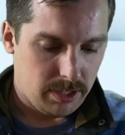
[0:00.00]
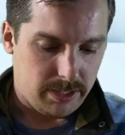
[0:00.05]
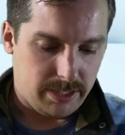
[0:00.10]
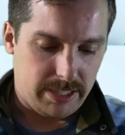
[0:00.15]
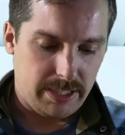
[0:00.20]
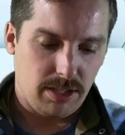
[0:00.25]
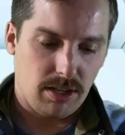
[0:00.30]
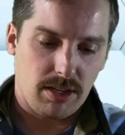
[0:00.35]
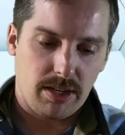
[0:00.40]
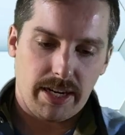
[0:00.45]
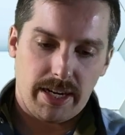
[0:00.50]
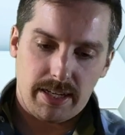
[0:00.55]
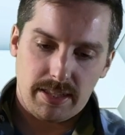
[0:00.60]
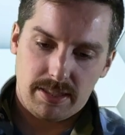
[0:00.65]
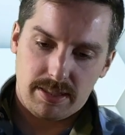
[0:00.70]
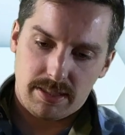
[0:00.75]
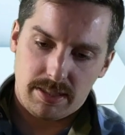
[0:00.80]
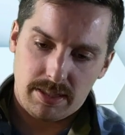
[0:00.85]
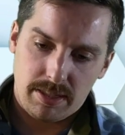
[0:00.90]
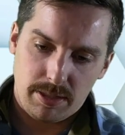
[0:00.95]

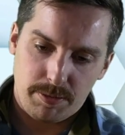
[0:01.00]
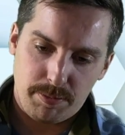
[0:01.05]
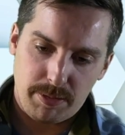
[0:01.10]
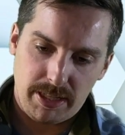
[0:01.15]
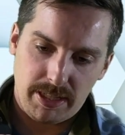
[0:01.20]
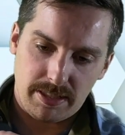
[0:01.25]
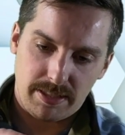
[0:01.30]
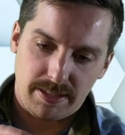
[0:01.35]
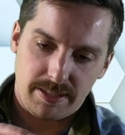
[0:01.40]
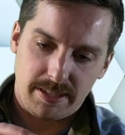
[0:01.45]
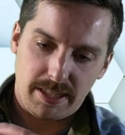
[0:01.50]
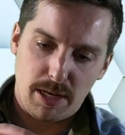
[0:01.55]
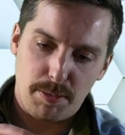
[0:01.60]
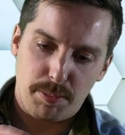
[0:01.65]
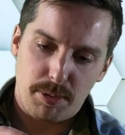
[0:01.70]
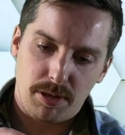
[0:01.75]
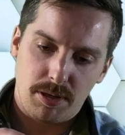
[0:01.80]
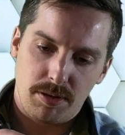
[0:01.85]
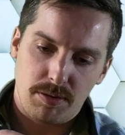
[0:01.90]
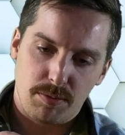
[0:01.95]
Trs means
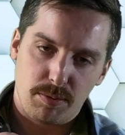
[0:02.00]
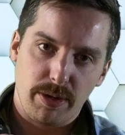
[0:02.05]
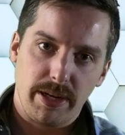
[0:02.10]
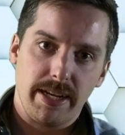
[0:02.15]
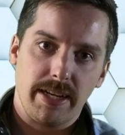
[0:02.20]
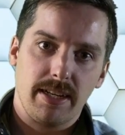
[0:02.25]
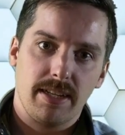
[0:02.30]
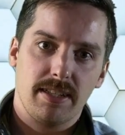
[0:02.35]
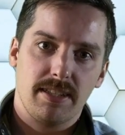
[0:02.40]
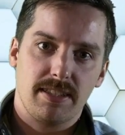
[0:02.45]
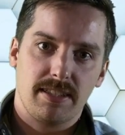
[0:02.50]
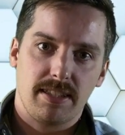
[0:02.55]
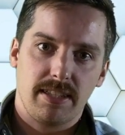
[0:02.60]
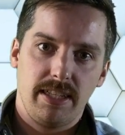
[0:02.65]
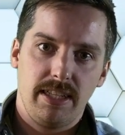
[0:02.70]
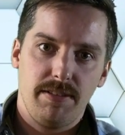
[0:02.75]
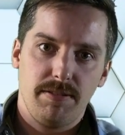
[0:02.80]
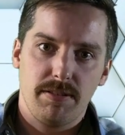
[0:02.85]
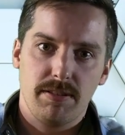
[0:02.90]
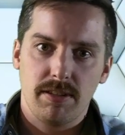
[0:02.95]
tip, ring,
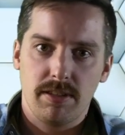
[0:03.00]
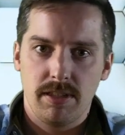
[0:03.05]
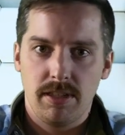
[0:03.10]
sleeve.